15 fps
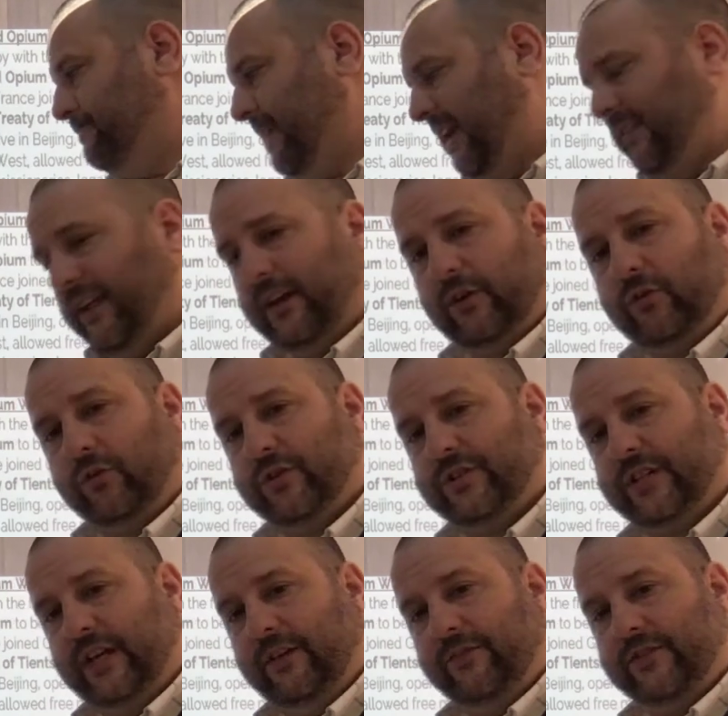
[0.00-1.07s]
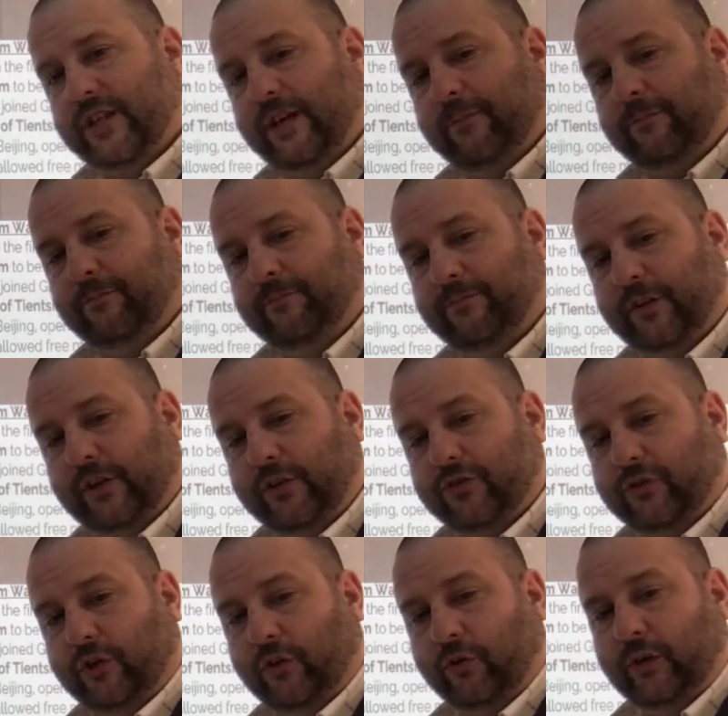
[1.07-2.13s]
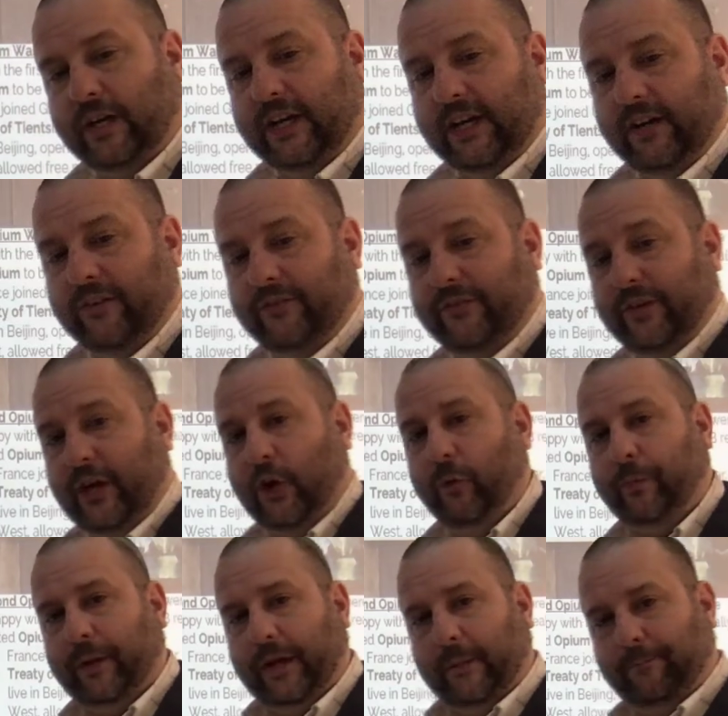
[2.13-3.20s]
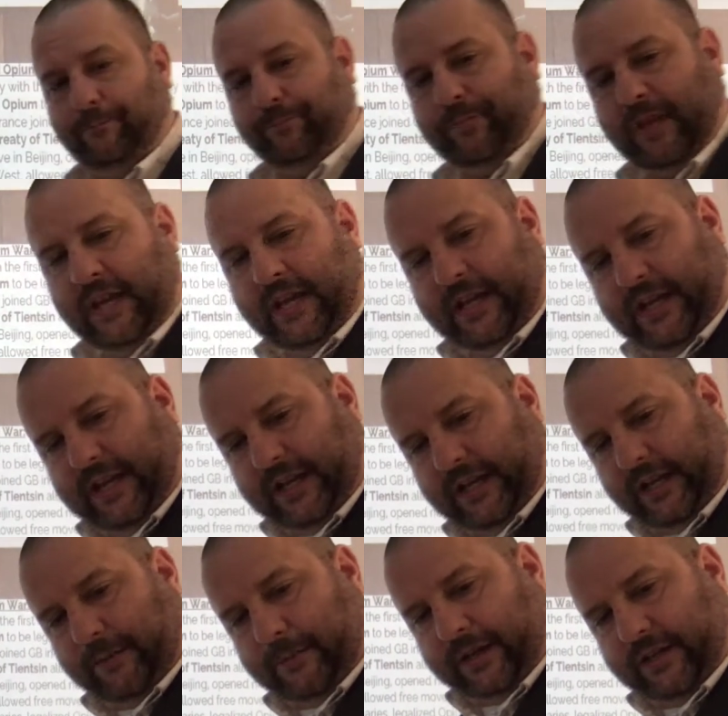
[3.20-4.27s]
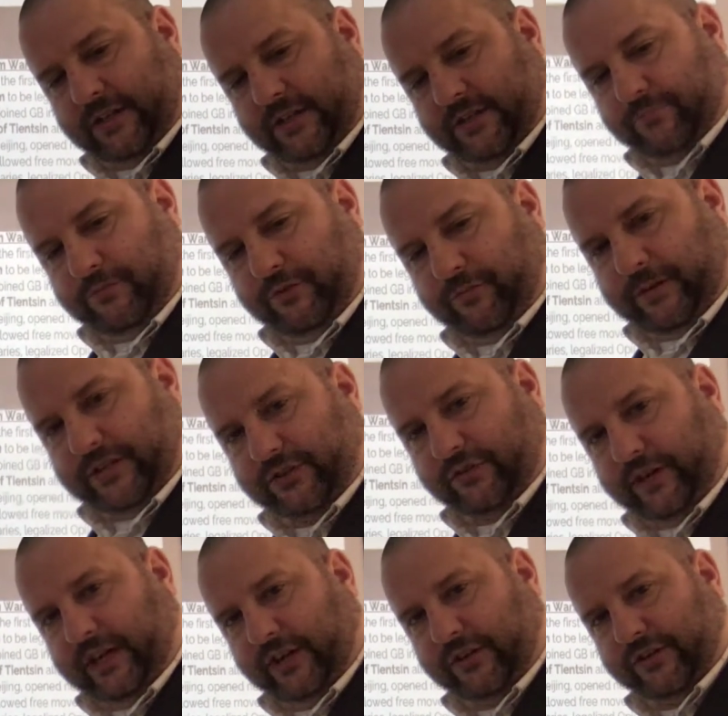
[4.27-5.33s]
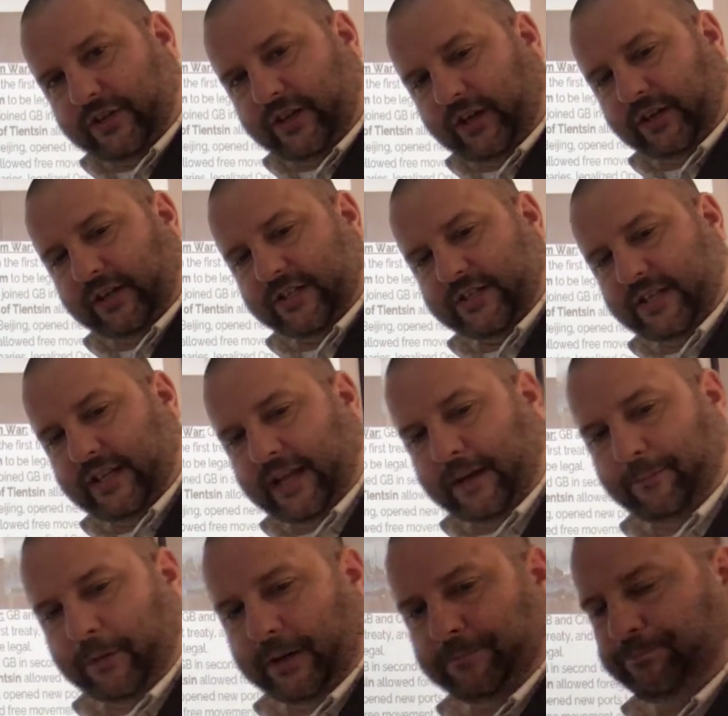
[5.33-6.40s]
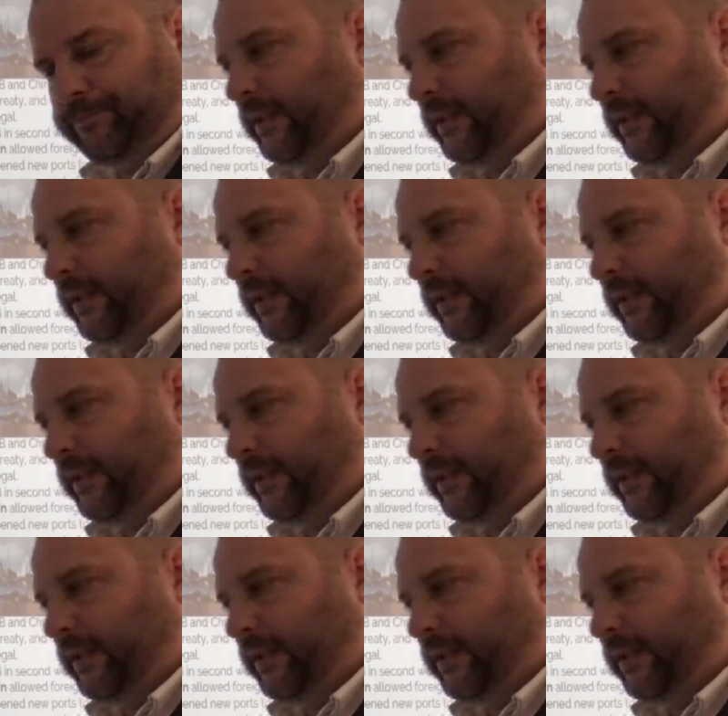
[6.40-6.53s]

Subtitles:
And that, of course, gives them the control of opium. And let me just move my screen here so y'all can see that. But